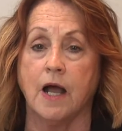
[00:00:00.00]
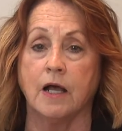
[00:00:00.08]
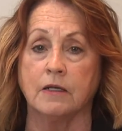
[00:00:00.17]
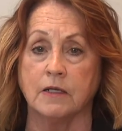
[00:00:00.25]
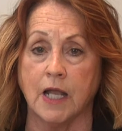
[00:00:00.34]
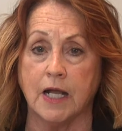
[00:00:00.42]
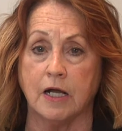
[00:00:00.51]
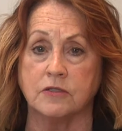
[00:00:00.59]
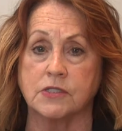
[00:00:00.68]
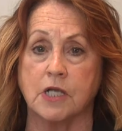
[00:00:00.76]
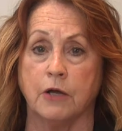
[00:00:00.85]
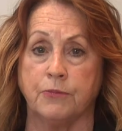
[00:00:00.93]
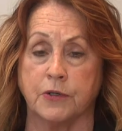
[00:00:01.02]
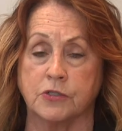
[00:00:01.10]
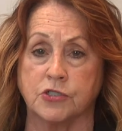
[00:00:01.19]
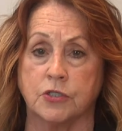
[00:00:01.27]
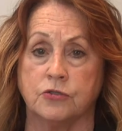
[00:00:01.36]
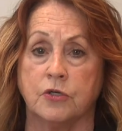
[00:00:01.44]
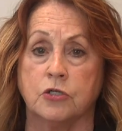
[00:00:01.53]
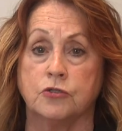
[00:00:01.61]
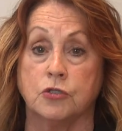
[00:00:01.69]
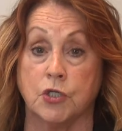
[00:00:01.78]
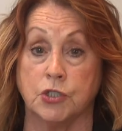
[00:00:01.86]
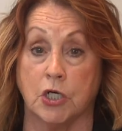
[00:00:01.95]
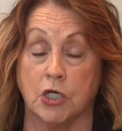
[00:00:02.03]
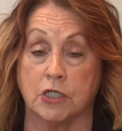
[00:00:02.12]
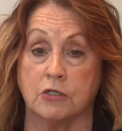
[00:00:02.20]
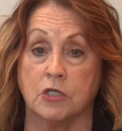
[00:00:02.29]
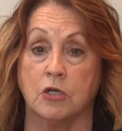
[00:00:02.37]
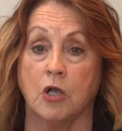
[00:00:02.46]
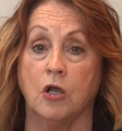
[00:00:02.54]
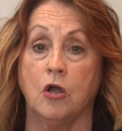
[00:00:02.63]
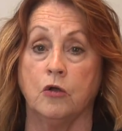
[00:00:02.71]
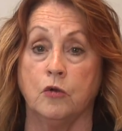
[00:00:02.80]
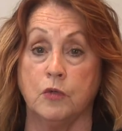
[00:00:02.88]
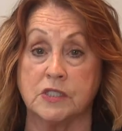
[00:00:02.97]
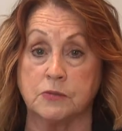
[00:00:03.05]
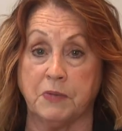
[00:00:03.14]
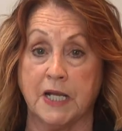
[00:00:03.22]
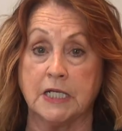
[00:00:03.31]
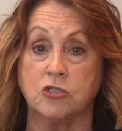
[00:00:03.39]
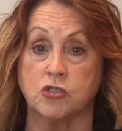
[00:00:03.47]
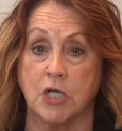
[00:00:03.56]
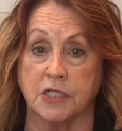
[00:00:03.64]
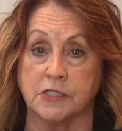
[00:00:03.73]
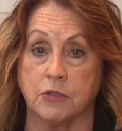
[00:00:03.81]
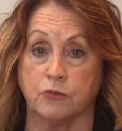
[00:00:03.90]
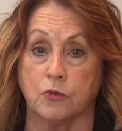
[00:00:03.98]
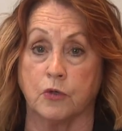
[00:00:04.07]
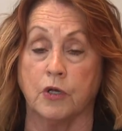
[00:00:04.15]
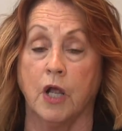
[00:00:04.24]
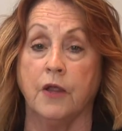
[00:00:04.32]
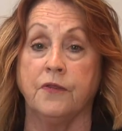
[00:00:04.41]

allows a person to deduct who is paying child support.